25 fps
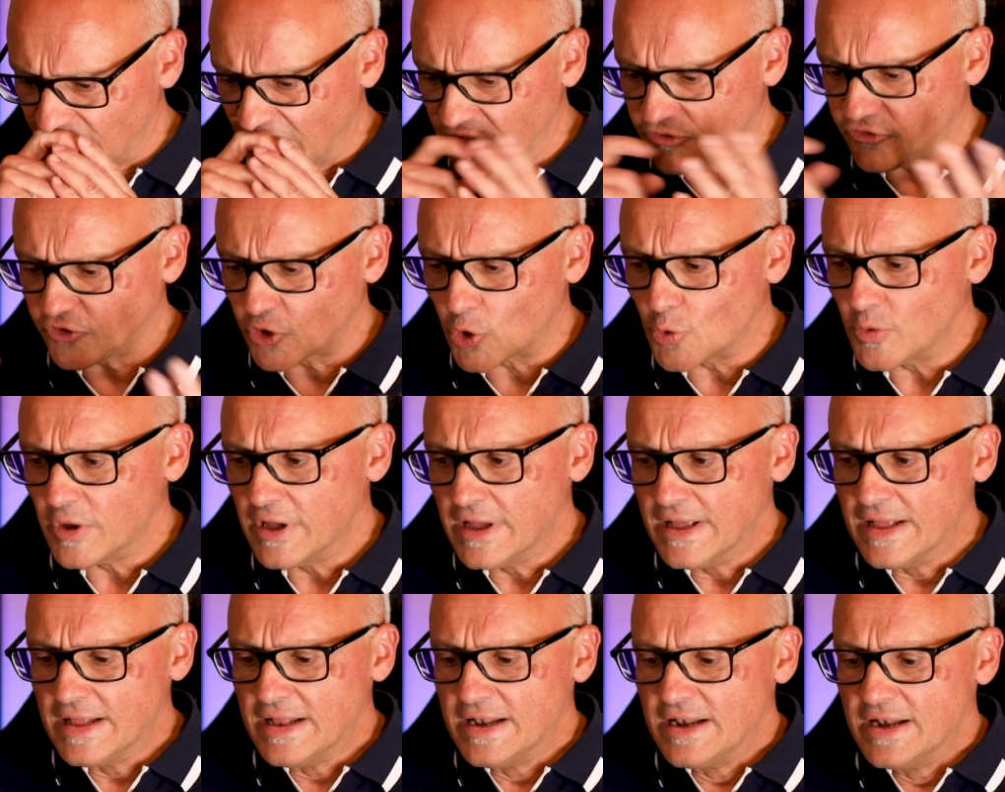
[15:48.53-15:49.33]
So
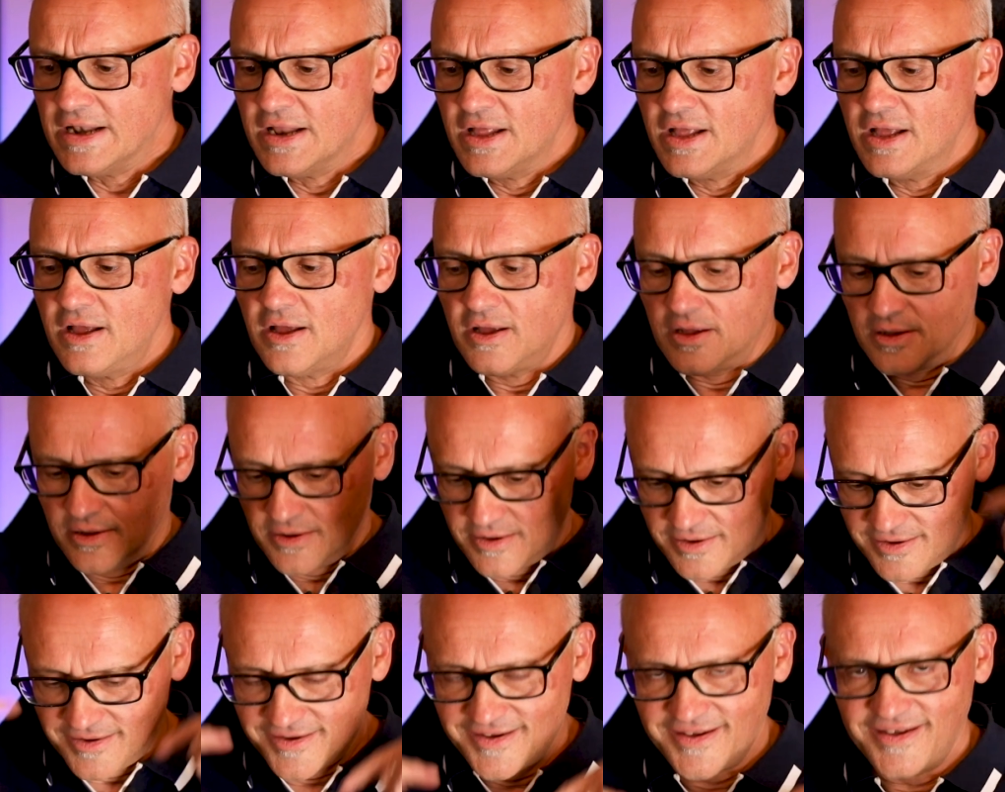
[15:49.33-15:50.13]

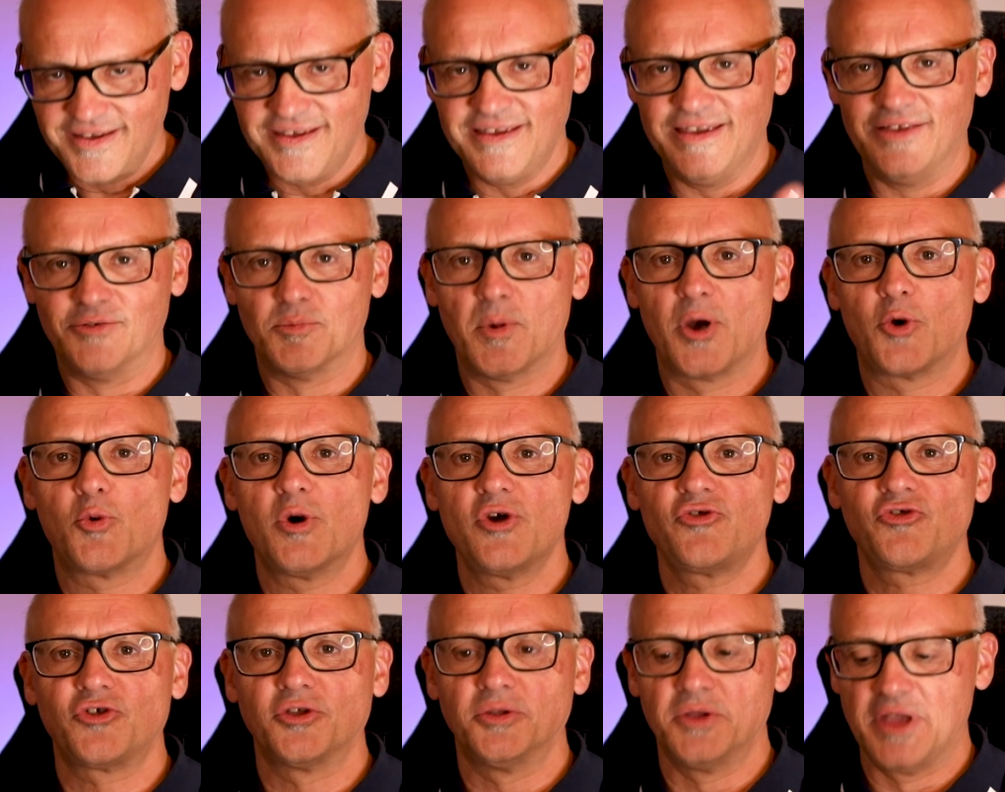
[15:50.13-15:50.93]
here's my
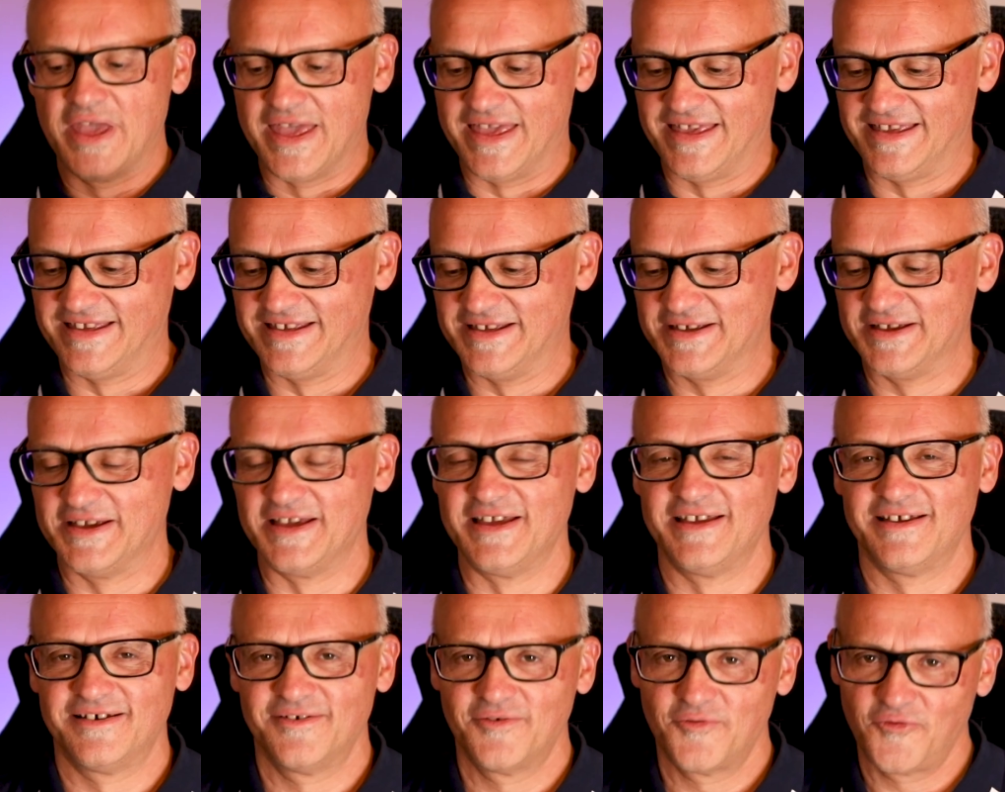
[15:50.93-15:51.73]
question.
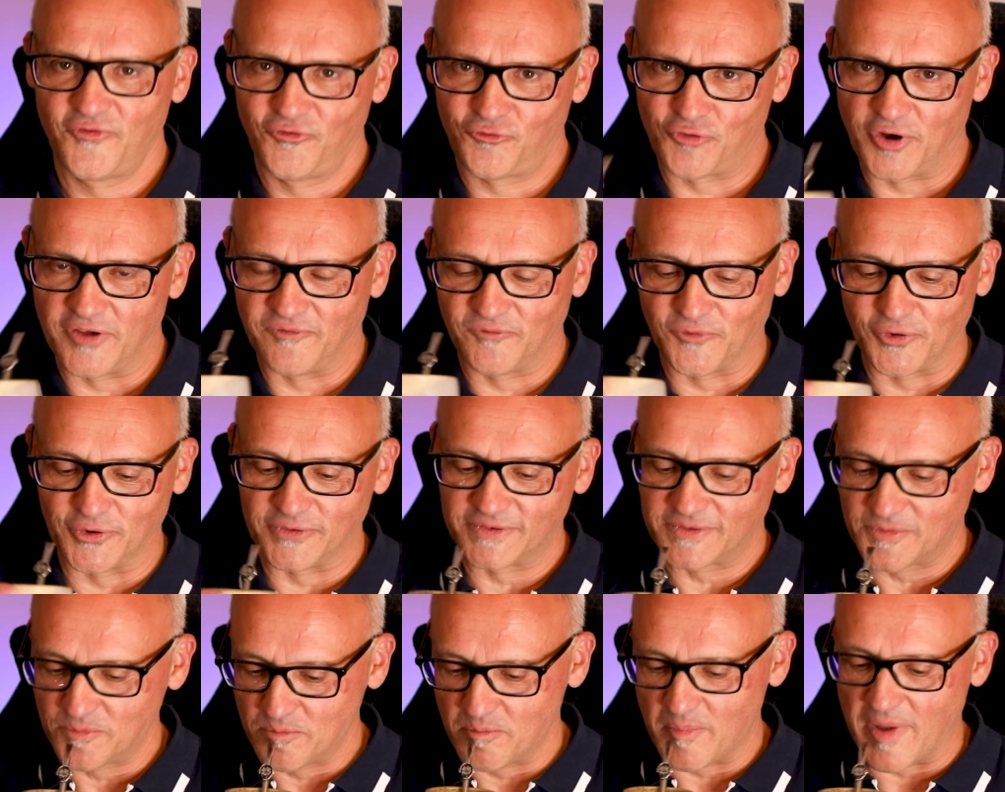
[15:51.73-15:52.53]
Drink
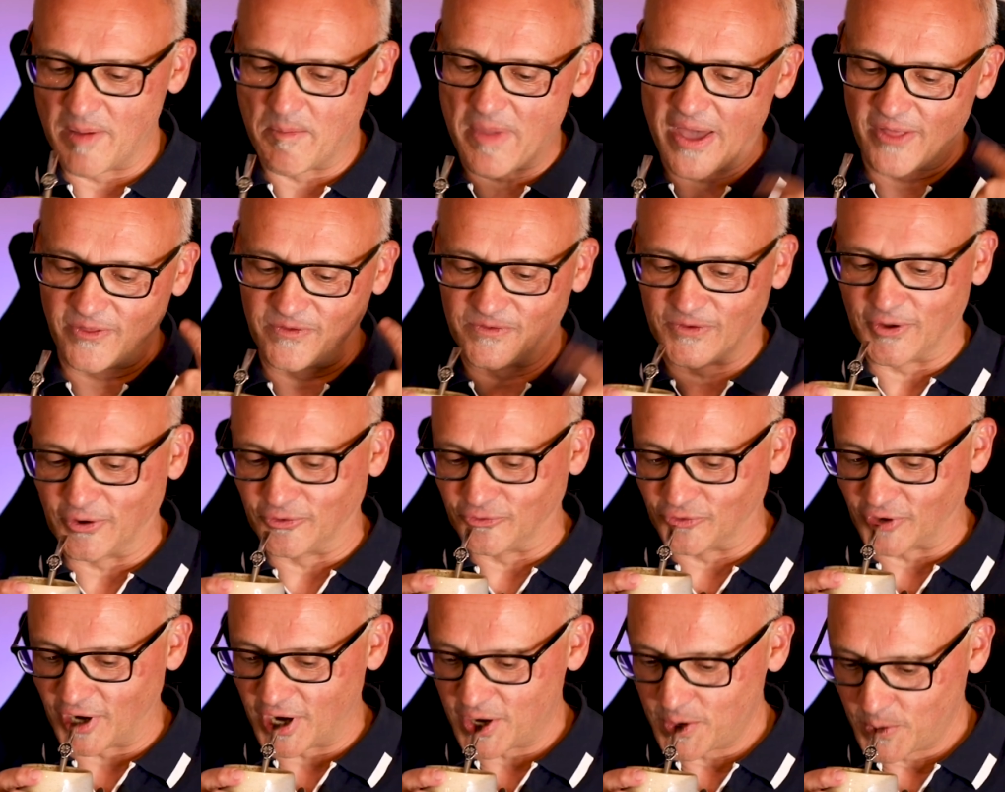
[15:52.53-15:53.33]
first. My mouth has gone
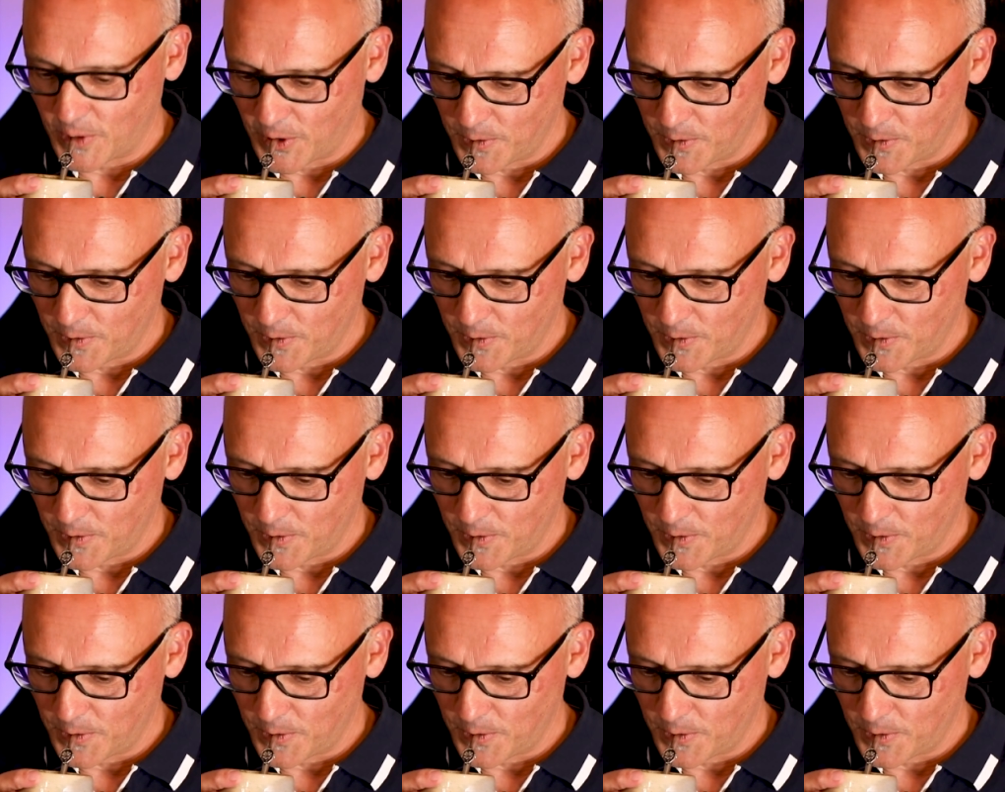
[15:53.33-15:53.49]
dry.